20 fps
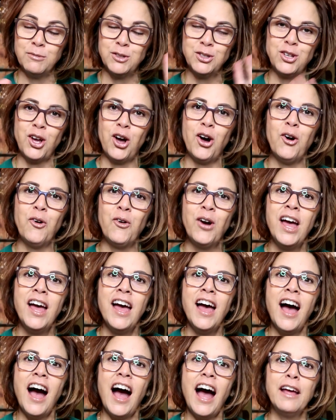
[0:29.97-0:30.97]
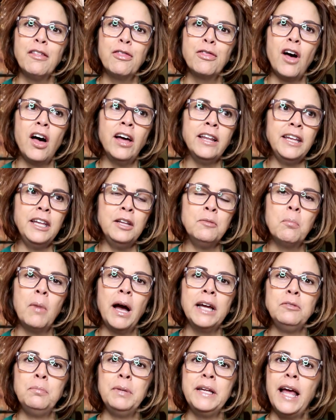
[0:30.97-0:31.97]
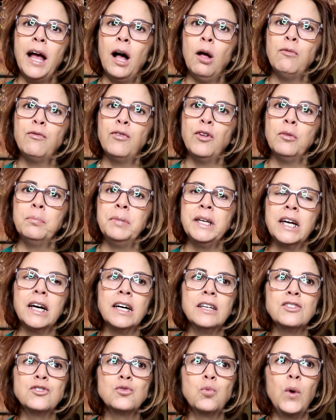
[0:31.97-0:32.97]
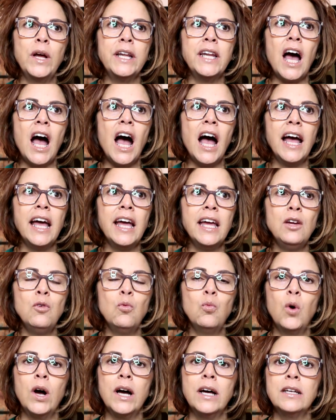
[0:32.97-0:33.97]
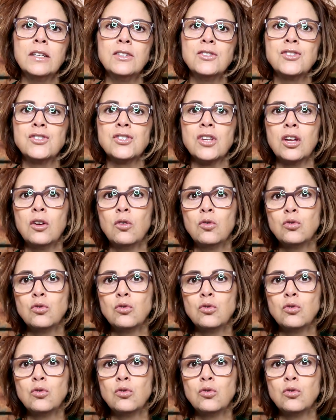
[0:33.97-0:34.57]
So I thought it might be helpful because when I was